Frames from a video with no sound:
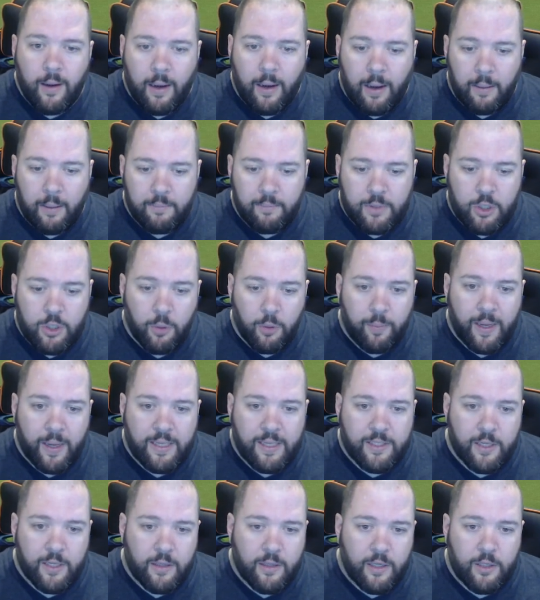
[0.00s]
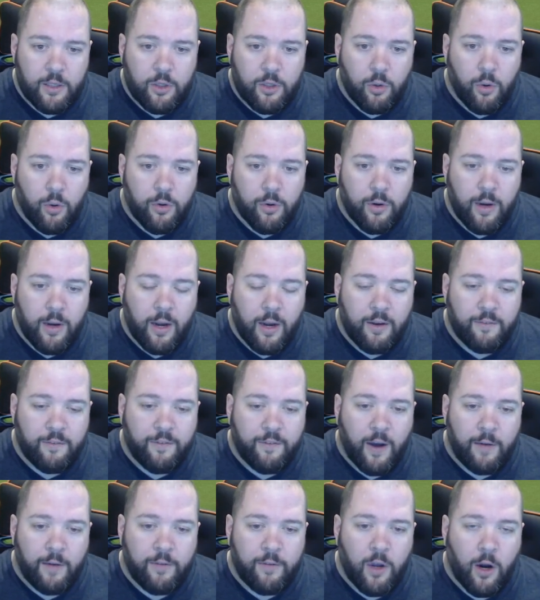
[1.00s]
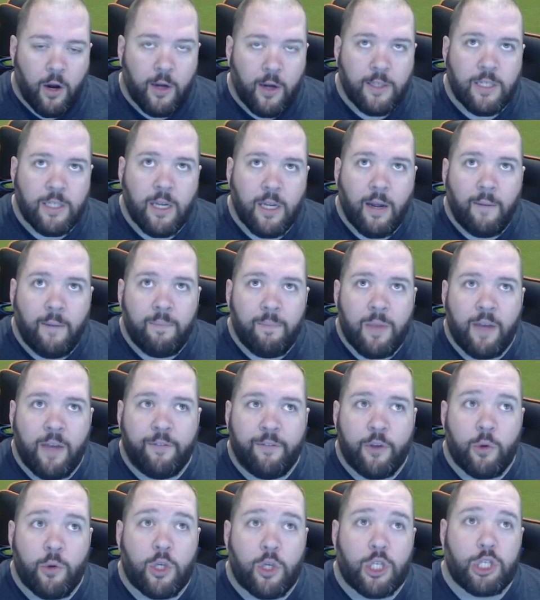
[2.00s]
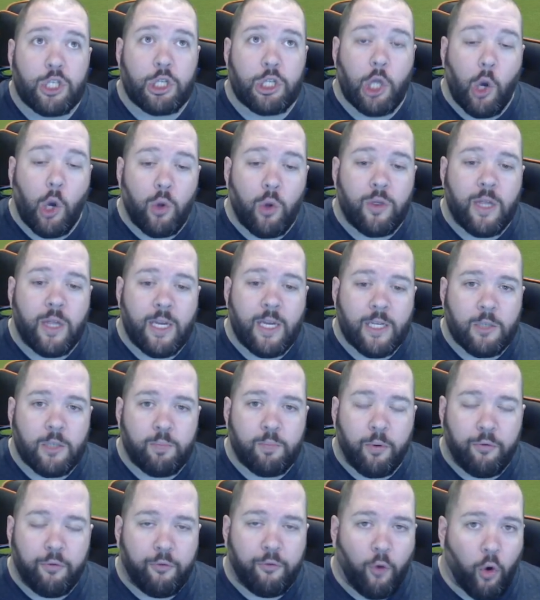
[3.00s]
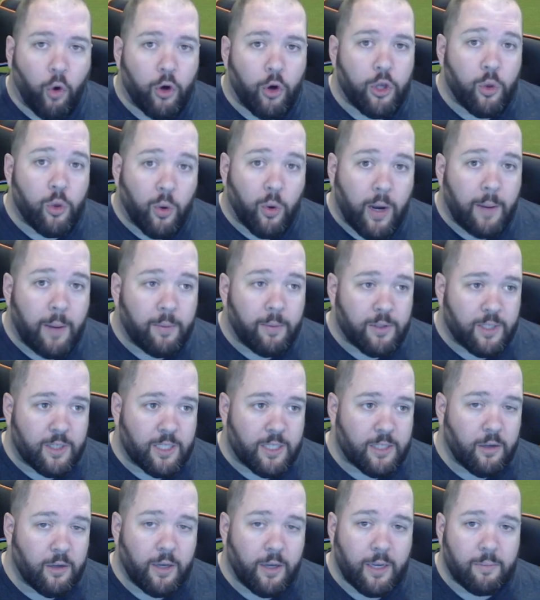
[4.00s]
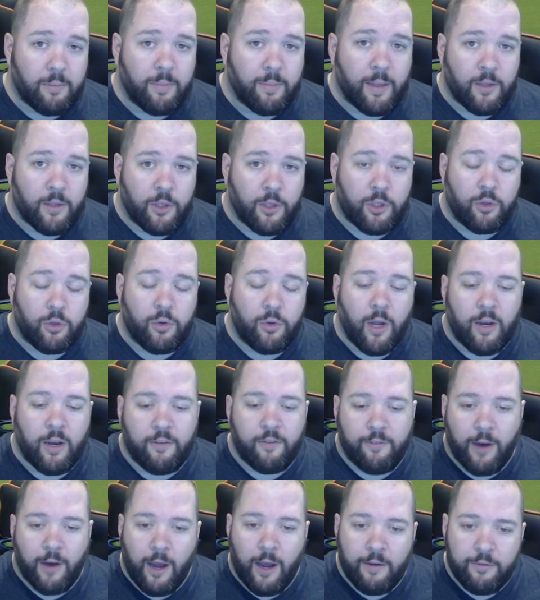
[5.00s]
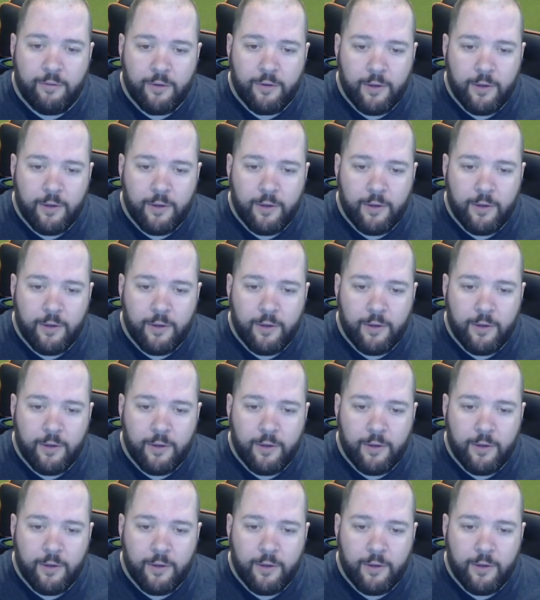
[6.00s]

So basically, 295 yards. If you slowed this before, you were able to still hit the 295.